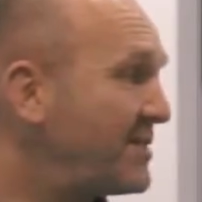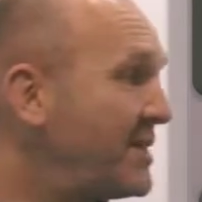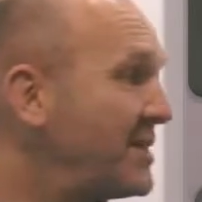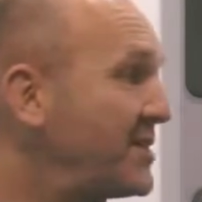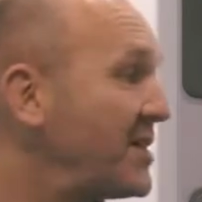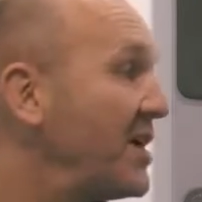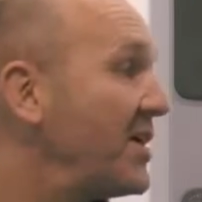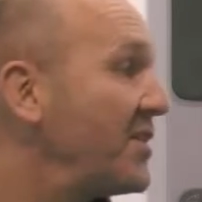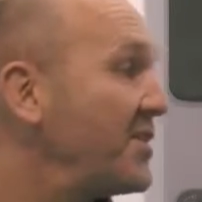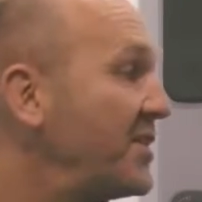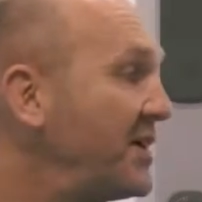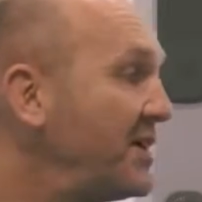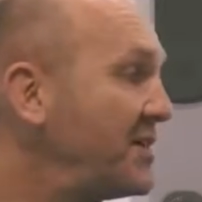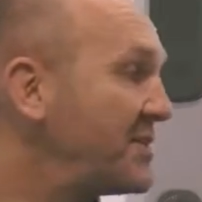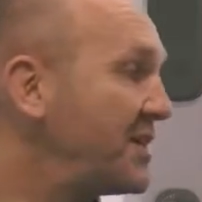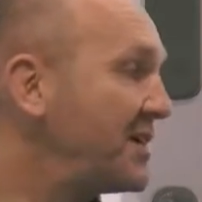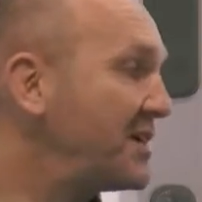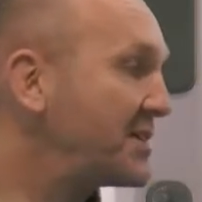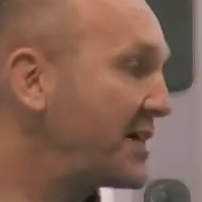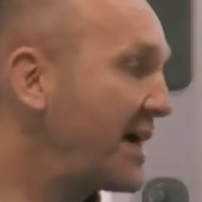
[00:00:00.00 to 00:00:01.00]
is these
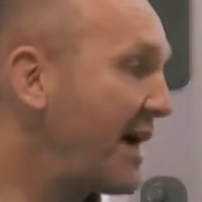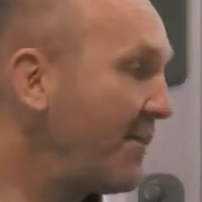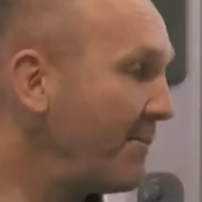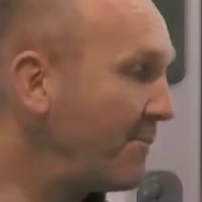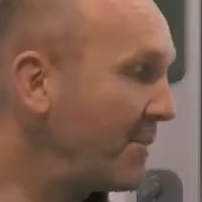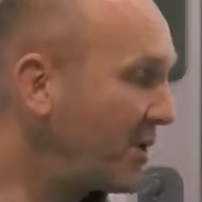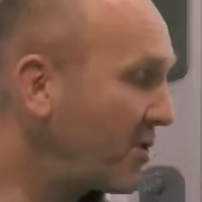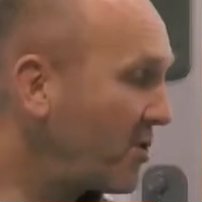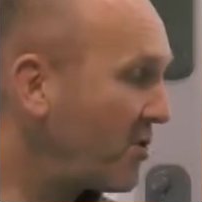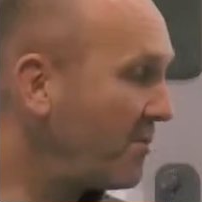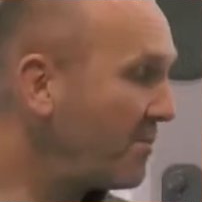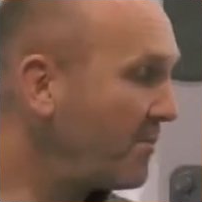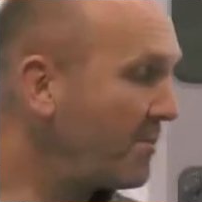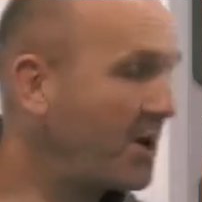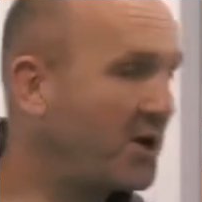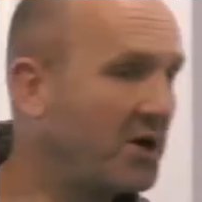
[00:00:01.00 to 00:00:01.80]
things can become